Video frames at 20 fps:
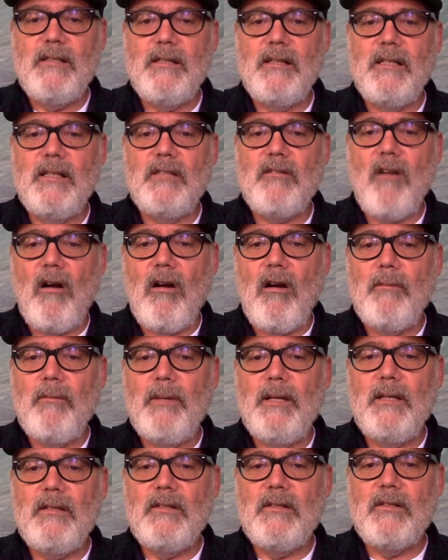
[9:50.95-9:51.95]
And these
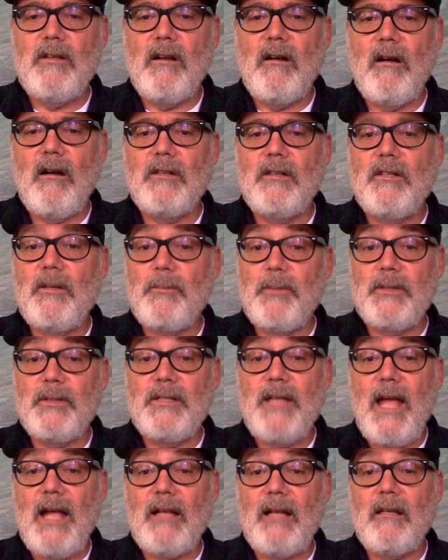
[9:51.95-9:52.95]
armies are to
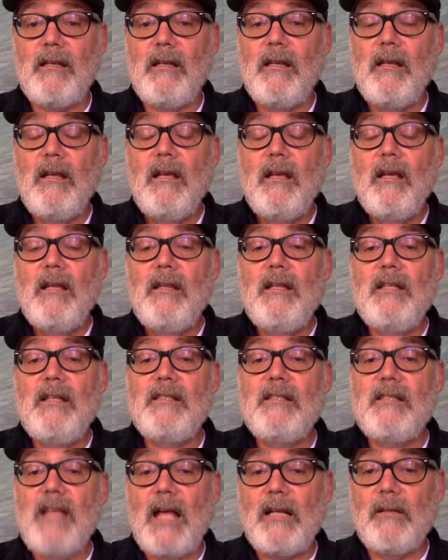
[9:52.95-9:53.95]
protect
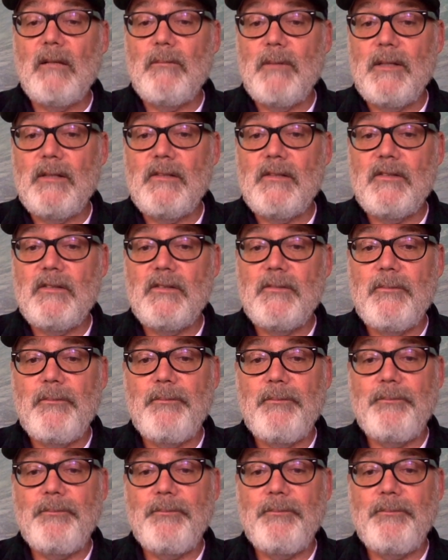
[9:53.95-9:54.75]
these settlements,